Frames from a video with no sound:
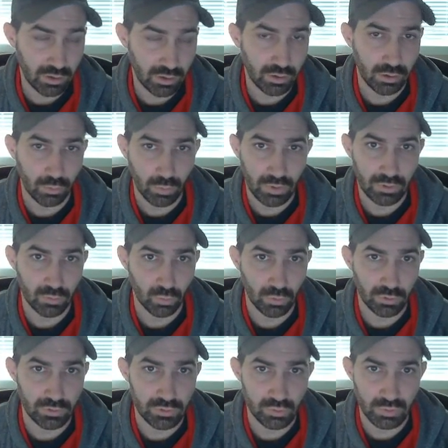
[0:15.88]
What in the
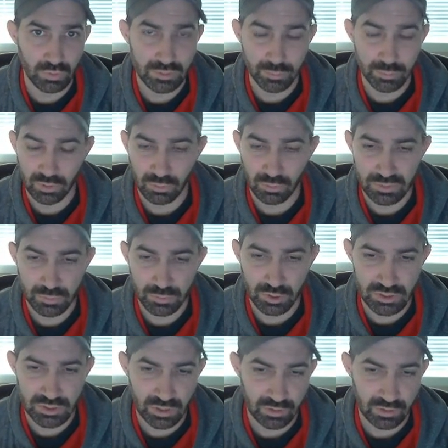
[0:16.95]
world is Whisper? Whisper
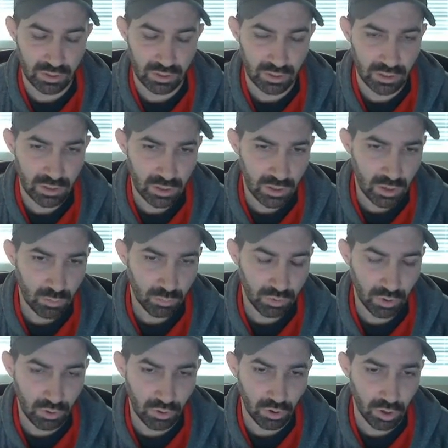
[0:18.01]
is another
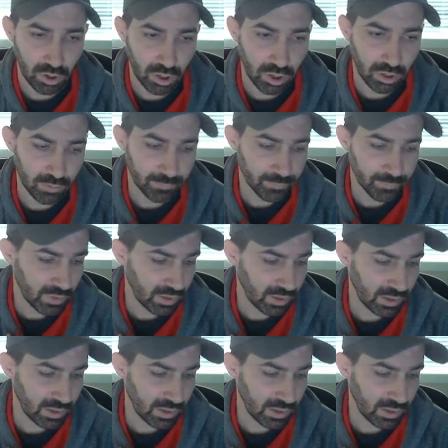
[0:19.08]
protocol